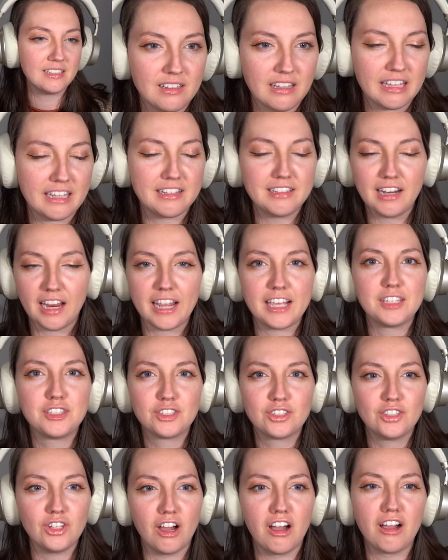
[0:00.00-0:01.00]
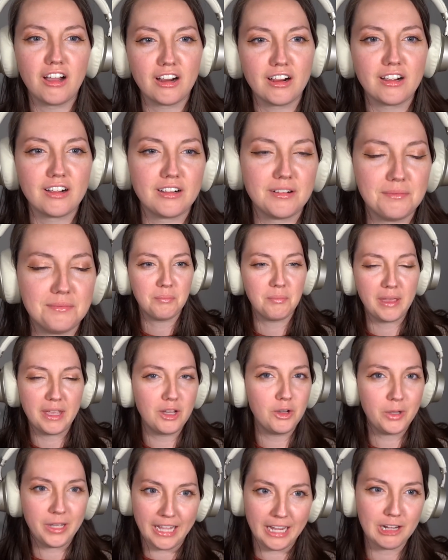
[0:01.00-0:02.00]
like, nice young
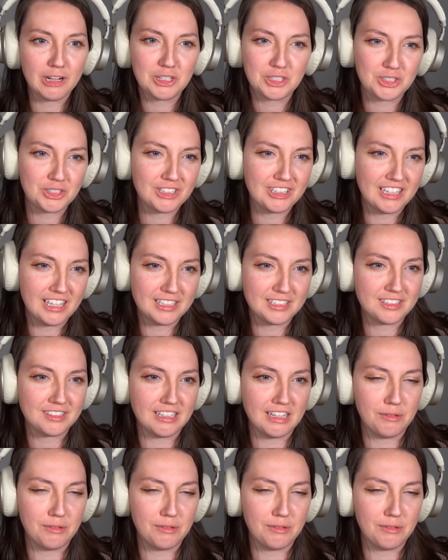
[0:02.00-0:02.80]
male character in this,